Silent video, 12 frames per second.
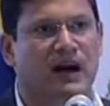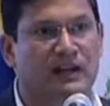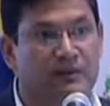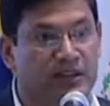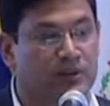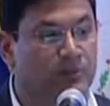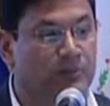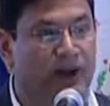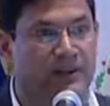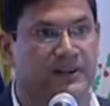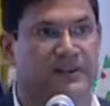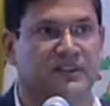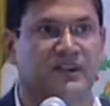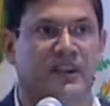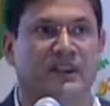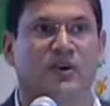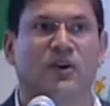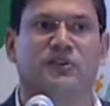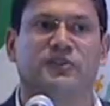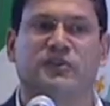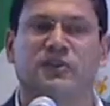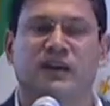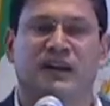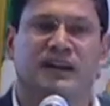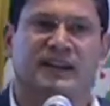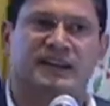animation patterns, and also